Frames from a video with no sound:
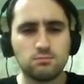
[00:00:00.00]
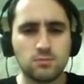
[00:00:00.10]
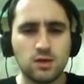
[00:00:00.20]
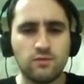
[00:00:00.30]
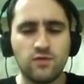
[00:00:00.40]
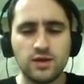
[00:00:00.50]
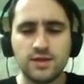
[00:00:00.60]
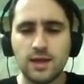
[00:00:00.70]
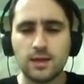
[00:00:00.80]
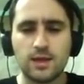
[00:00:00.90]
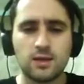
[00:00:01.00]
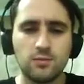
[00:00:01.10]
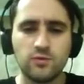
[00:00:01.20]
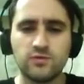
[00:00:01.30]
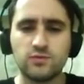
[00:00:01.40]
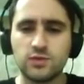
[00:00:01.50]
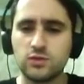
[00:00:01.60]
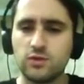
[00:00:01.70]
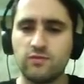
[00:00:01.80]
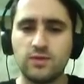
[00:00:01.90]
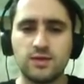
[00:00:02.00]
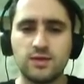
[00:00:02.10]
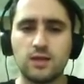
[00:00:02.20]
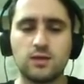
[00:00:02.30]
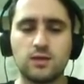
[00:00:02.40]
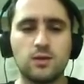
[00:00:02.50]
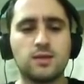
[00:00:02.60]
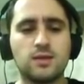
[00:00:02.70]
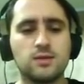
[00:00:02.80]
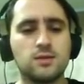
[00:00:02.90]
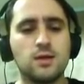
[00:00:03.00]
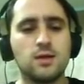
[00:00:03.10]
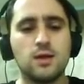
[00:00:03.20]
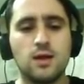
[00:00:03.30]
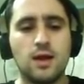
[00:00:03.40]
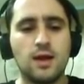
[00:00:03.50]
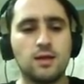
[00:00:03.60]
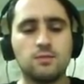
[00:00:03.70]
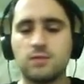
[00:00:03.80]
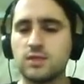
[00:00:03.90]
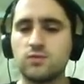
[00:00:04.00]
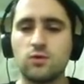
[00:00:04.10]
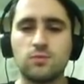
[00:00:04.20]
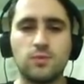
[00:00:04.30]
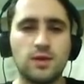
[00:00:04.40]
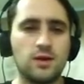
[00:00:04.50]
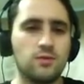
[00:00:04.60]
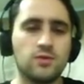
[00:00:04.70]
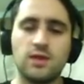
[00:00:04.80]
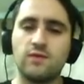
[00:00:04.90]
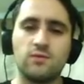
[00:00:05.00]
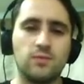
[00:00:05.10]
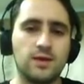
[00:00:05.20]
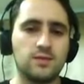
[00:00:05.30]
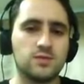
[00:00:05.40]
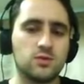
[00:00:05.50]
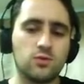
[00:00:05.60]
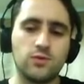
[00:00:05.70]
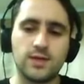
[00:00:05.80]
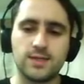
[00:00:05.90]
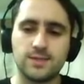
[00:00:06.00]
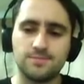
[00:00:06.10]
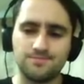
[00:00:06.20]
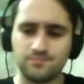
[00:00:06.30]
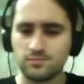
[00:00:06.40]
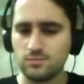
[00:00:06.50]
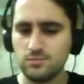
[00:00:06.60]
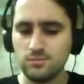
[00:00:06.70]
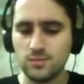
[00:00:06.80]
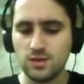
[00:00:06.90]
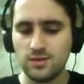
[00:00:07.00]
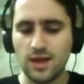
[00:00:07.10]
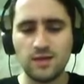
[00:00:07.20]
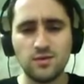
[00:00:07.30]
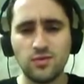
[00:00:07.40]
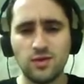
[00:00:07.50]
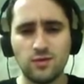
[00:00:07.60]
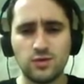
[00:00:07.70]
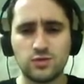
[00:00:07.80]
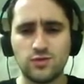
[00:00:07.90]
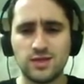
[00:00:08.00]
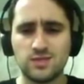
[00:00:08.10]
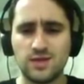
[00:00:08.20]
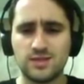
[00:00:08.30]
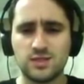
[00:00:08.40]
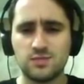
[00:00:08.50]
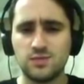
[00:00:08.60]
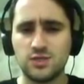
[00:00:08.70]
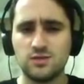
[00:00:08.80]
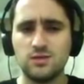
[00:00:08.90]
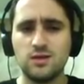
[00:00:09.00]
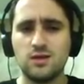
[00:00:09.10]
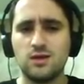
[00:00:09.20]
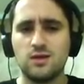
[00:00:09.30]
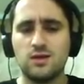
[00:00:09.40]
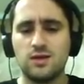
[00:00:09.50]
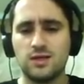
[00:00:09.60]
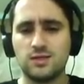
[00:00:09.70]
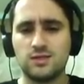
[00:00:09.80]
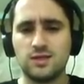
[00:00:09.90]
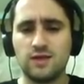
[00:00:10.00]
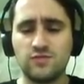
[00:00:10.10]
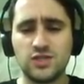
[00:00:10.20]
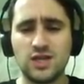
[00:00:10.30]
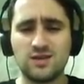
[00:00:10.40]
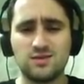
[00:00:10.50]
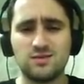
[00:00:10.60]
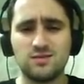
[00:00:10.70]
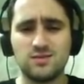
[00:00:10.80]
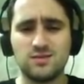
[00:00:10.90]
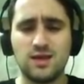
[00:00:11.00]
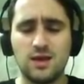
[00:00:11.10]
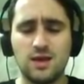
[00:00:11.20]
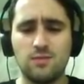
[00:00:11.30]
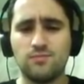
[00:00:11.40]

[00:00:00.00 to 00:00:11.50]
very delicate moves which should have been calculated, and a strong player would never play them so quickly. The other thing which raised my suspicion is that I've checked the game